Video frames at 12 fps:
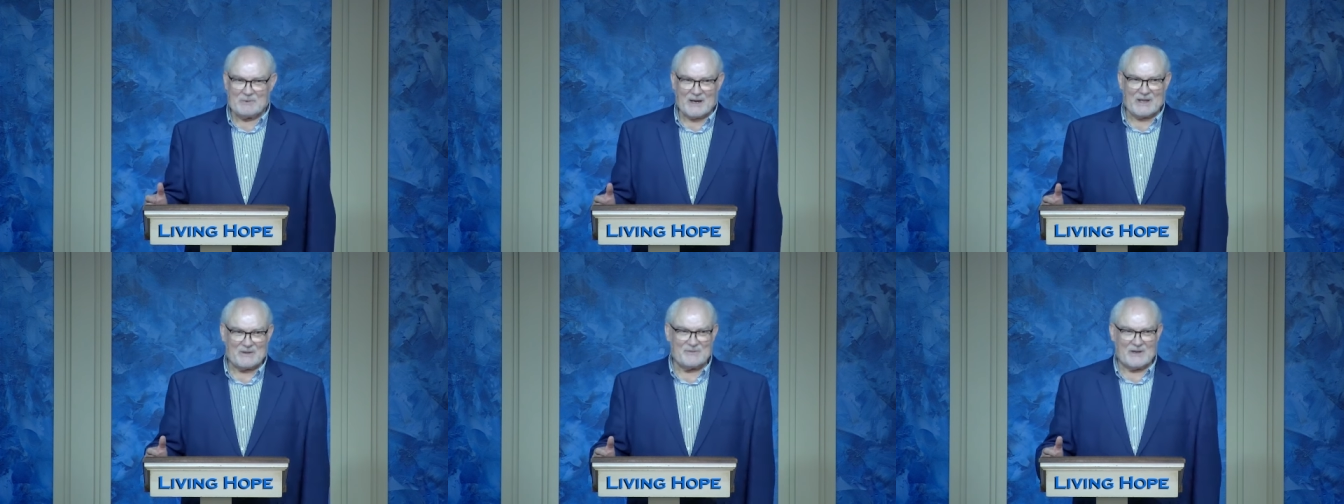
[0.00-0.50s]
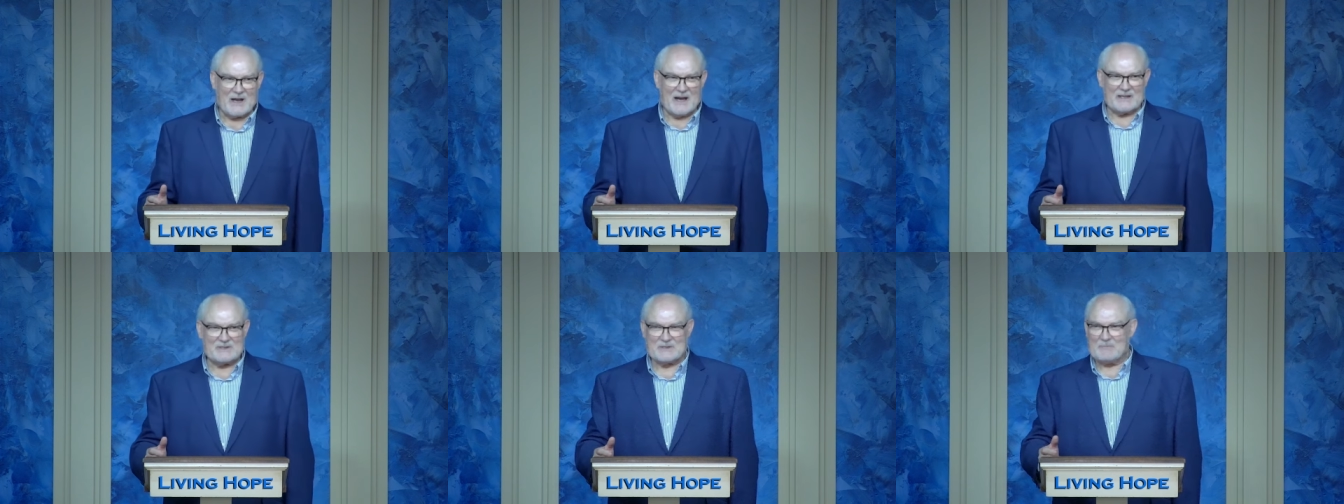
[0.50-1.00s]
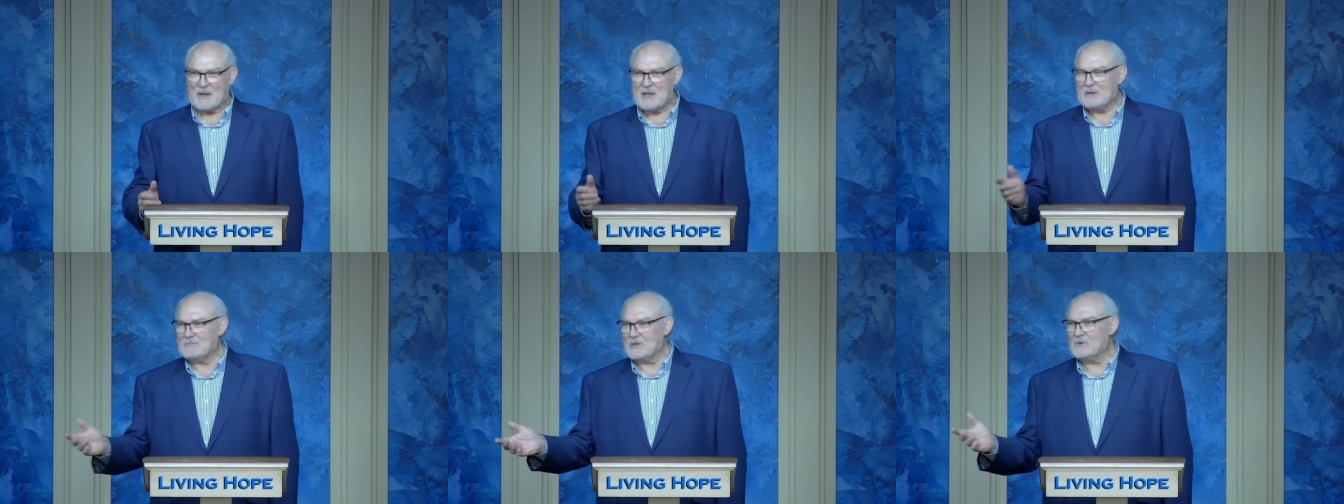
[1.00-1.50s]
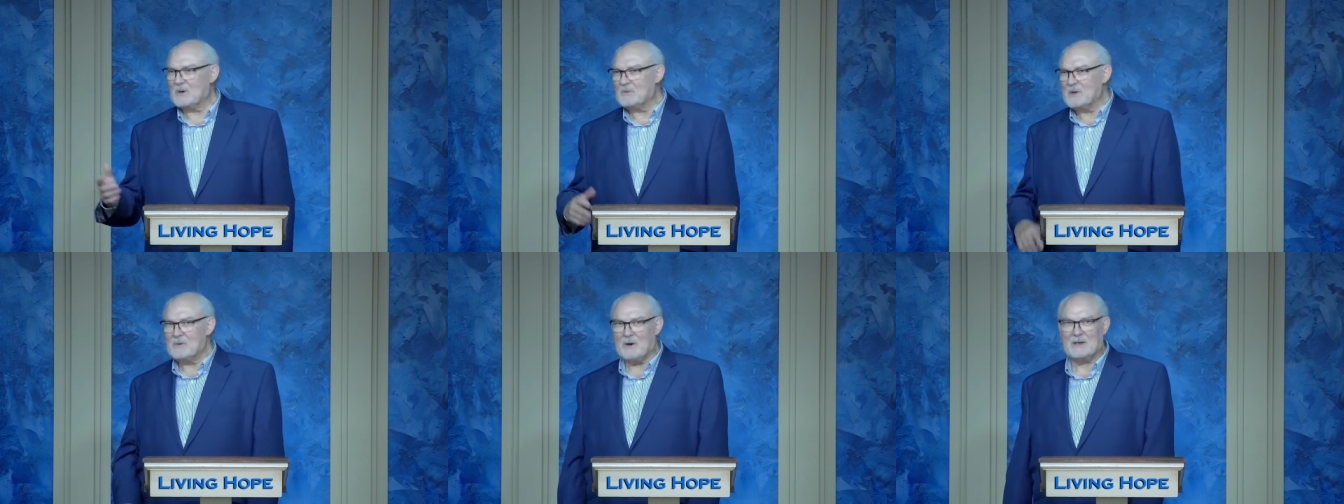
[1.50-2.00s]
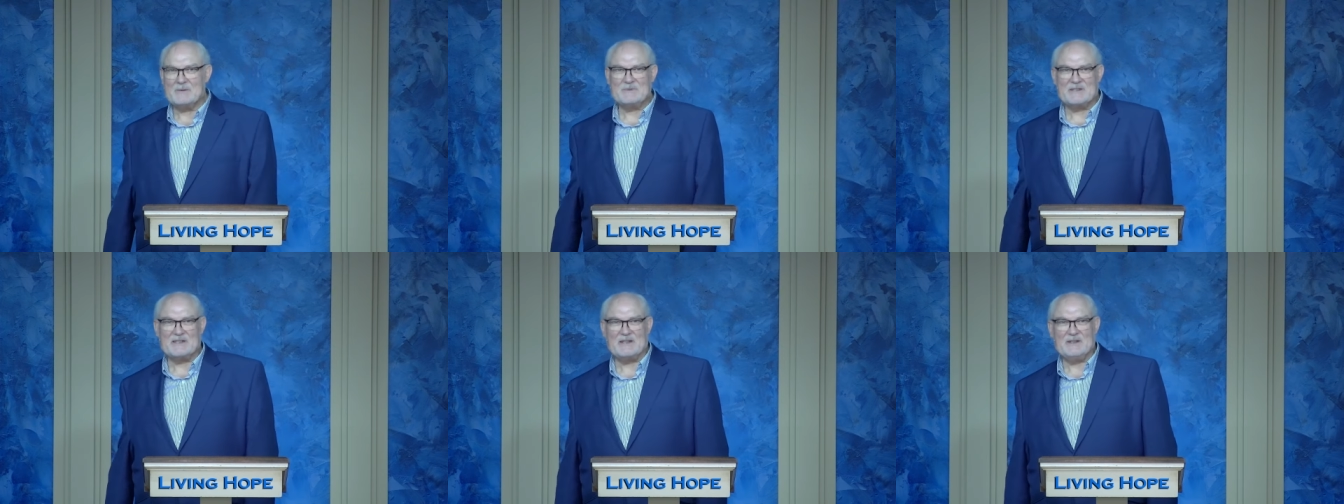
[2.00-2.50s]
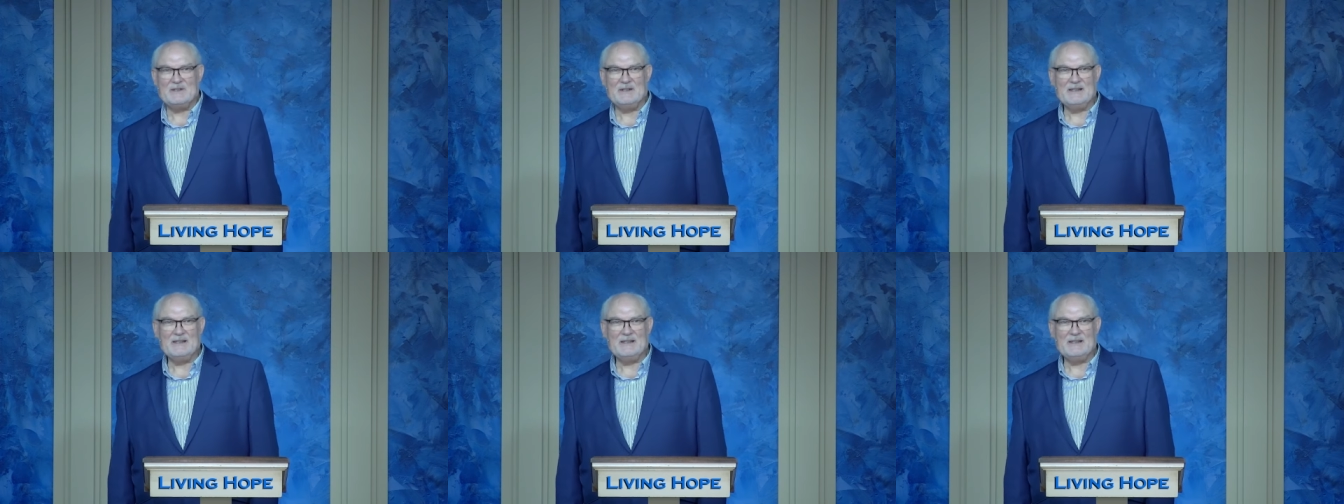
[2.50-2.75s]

praying for God to make him do what we want him to do.